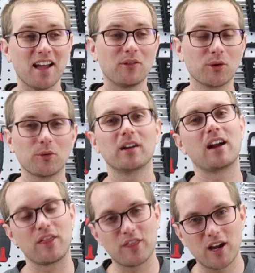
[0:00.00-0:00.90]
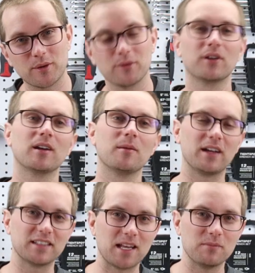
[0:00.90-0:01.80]
Now we're where I thought we were
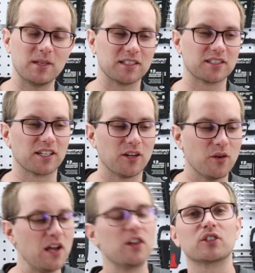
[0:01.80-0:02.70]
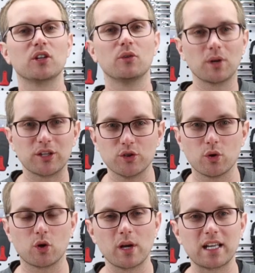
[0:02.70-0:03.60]
about 10 minutes ago, so we're going to do
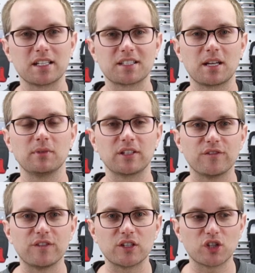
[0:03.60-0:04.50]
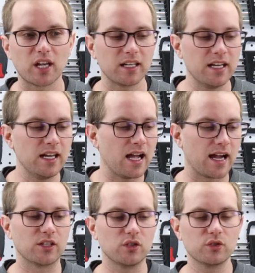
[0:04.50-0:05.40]
a quick assembly fit check.
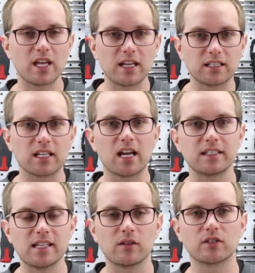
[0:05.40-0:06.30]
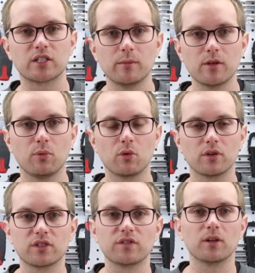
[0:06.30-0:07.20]
I'm going to use that to cut down some of the
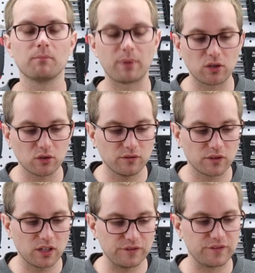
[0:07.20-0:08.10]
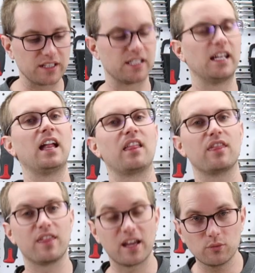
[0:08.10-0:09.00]
boards for a better overall fit,
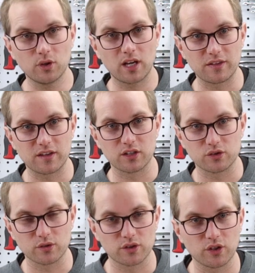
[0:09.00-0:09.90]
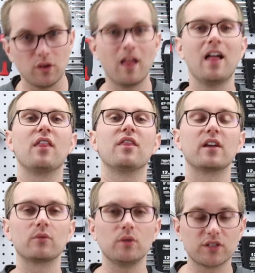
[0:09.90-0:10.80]
then we'll cut the entrance hole,
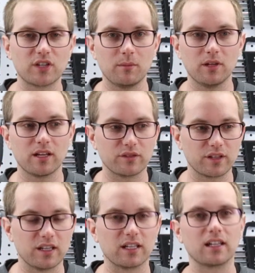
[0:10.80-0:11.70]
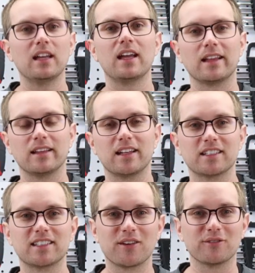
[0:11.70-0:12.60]
then we'll assemble everything and let it
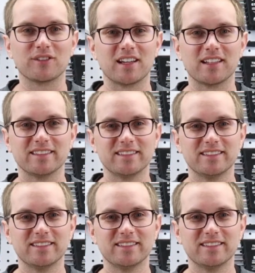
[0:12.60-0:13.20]
set overnight.